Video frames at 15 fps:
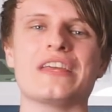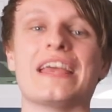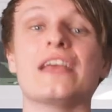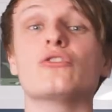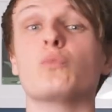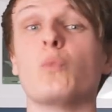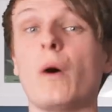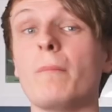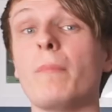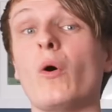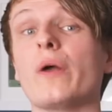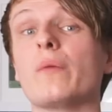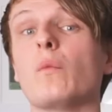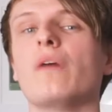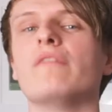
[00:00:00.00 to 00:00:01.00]
his
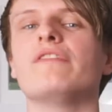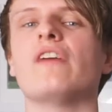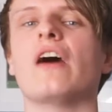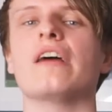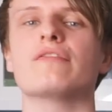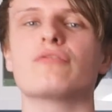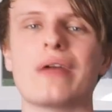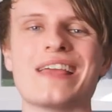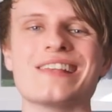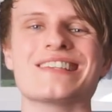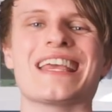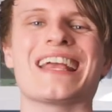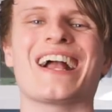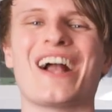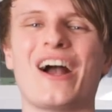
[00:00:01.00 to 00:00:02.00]
1.15
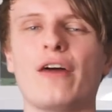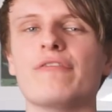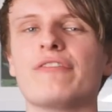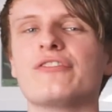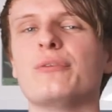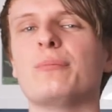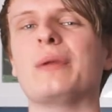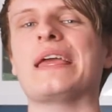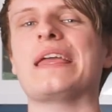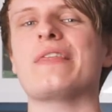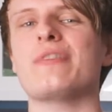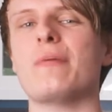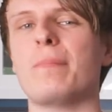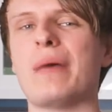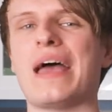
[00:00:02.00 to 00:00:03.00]
rating comfortably
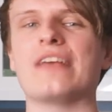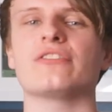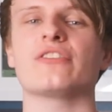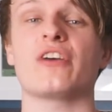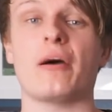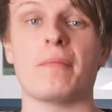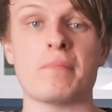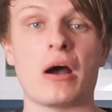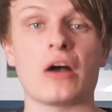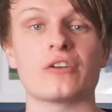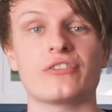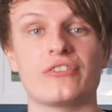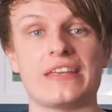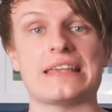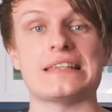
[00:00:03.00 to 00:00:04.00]
the best
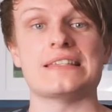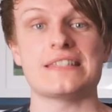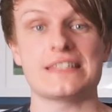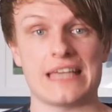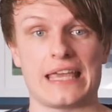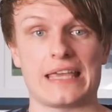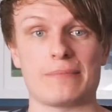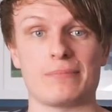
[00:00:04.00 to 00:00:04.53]
amongst his team.